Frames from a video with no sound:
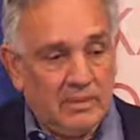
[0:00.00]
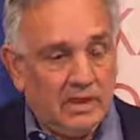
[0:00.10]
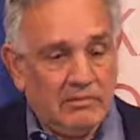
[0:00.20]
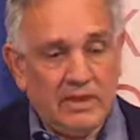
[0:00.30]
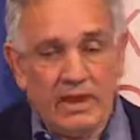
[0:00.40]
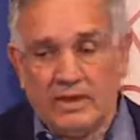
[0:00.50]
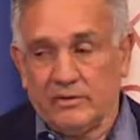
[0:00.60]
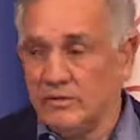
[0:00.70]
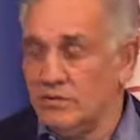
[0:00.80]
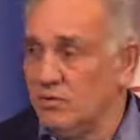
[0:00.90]
given that
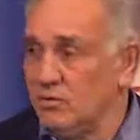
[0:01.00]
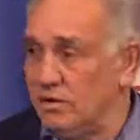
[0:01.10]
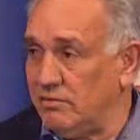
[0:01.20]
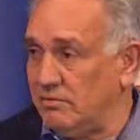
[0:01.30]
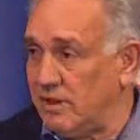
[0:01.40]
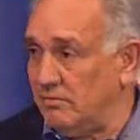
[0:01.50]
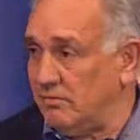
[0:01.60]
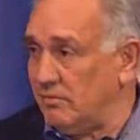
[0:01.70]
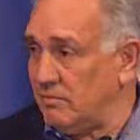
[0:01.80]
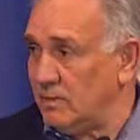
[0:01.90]
we've
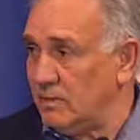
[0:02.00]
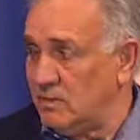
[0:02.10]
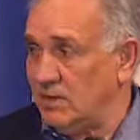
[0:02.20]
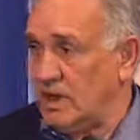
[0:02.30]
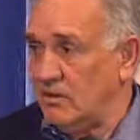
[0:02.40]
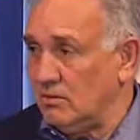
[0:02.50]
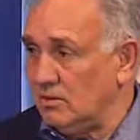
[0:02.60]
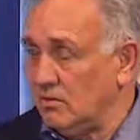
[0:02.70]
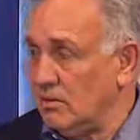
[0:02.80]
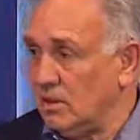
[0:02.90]
now
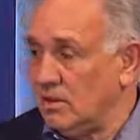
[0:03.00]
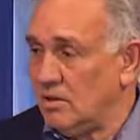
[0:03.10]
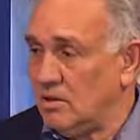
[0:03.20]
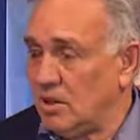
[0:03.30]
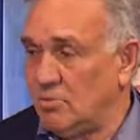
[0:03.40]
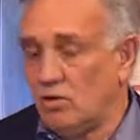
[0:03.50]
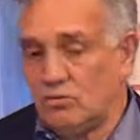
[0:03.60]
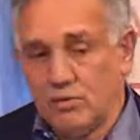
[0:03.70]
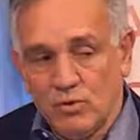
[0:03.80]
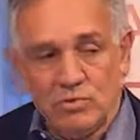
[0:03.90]
got a more
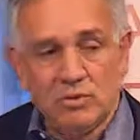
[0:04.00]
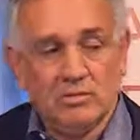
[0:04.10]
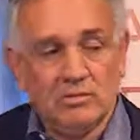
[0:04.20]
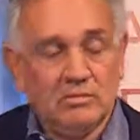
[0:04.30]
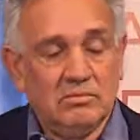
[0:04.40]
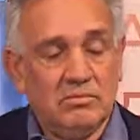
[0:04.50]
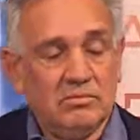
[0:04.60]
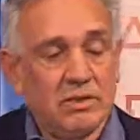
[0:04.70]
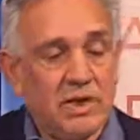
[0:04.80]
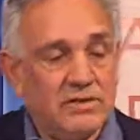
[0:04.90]
formal
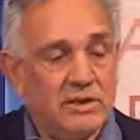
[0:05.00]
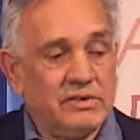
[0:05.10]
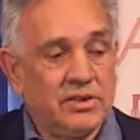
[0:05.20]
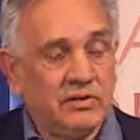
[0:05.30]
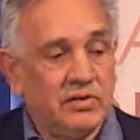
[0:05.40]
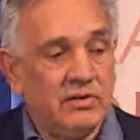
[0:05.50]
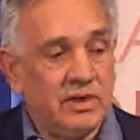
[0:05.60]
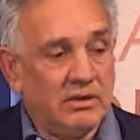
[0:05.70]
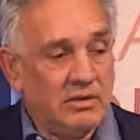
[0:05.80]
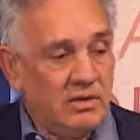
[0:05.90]
process
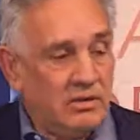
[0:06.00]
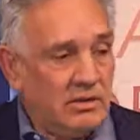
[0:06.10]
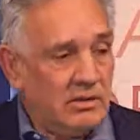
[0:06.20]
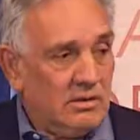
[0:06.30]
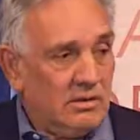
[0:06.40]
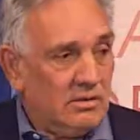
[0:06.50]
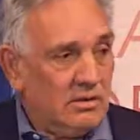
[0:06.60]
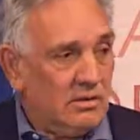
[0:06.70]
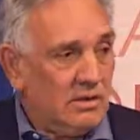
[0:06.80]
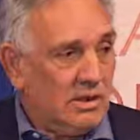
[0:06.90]
occurring
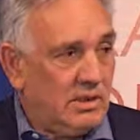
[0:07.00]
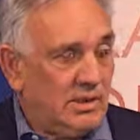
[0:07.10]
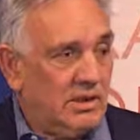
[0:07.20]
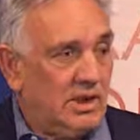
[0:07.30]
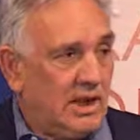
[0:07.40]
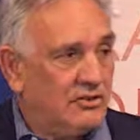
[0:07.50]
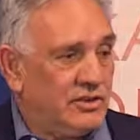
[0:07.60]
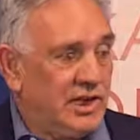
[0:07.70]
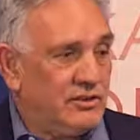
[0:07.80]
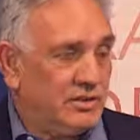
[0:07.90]
in the
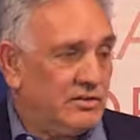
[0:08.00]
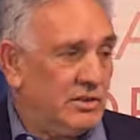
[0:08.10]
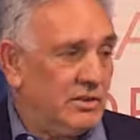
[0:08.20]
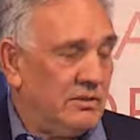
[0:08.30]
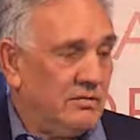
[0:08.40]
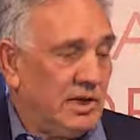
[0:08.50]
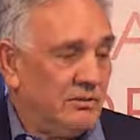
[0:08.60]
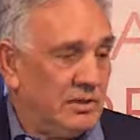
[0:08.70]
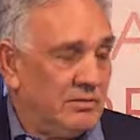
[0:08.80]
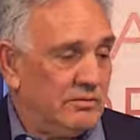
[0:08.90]
negotiations and the
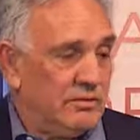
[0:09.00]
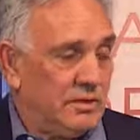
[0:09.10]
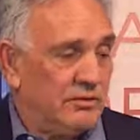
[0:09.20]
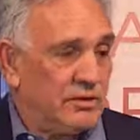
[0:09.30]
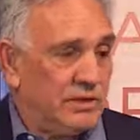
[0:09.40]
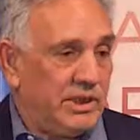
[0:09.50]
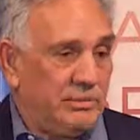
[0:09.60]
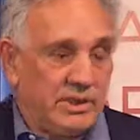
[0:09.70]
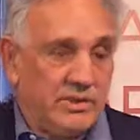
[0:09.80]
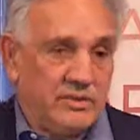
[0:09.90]
development of a treaty
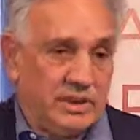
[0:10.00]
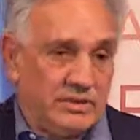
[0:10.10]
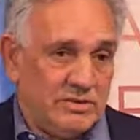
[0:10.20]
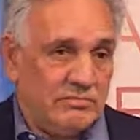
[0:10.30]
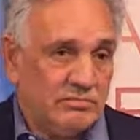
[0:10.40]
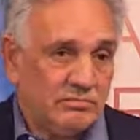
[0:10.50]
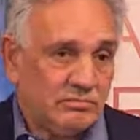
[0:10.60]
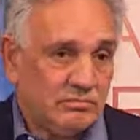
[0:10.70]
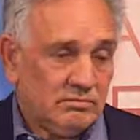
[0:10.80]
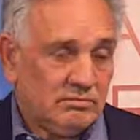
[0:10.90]
process.
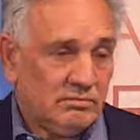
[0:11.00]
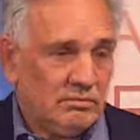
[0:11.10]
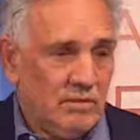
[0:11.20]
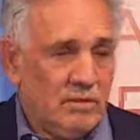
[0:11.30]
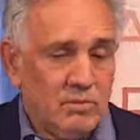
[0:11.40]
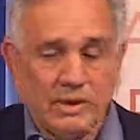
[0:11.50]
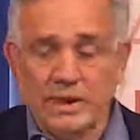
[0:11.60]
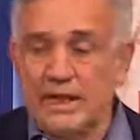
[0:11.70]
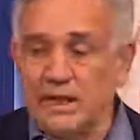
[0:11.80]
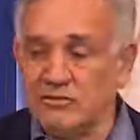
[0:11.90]
What
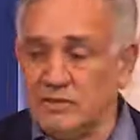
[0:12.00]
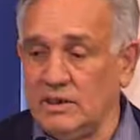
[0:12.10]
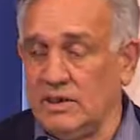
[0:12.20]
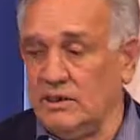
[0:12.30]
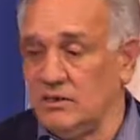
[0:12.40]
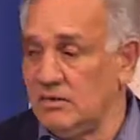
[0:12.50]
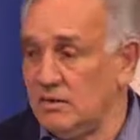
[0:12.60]
that actually